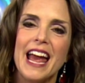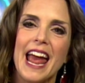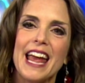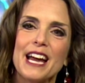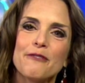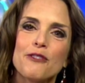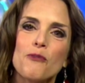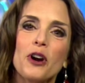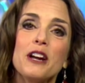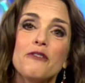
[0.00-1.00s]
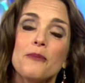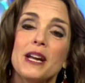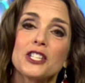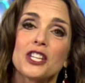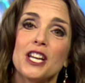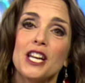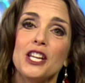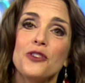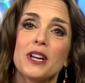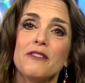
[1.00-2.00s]
And for more information,
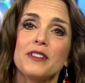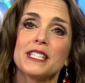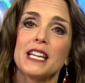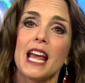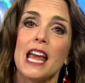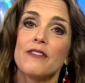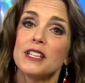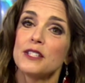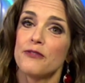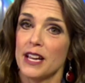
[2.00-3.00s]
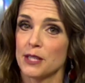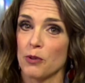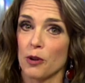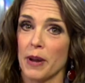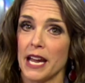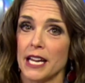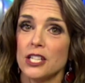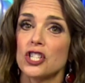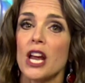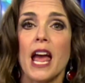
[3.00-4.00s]
you can visit Ava's Facebook
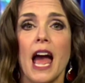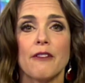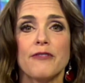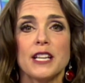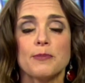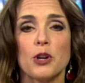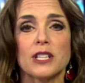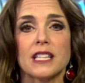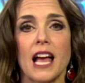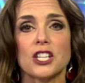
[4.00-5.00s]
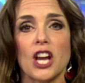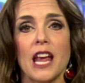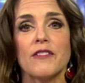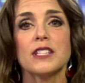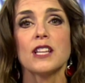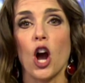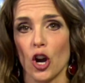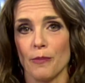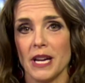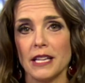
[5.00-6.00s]
page at Facebook slash Ava's
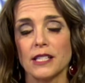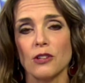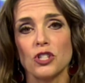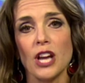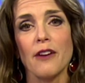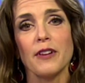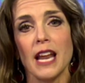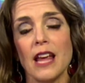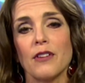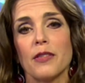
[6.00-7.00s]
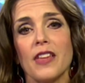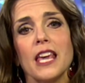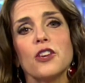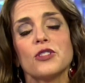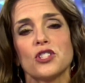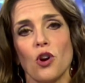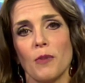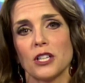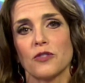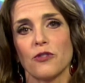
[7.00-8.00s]
Army. So Jeff and Ava, thank you so
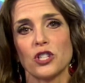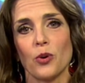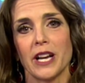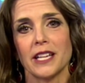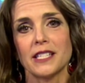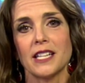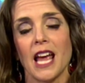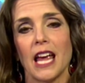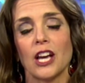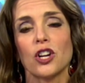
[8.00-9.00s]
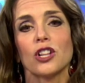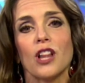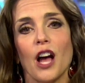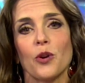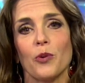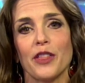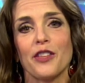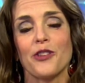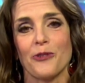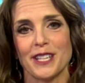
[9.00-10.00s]
much for joining us today, and good luck with
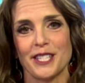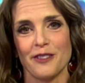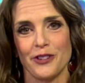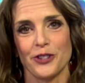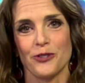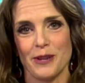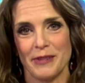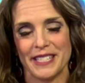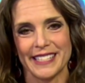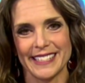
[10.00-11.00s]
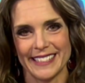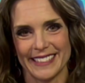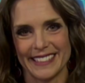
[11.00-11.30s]
the rest of your treatments.